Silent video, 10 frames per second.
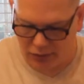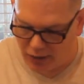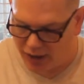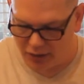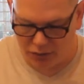
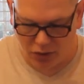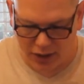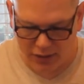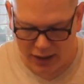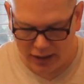I
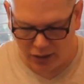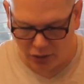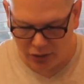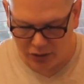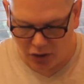tried that and
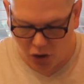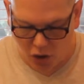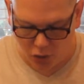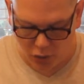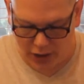learned it the
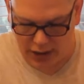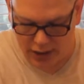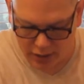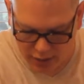hard way.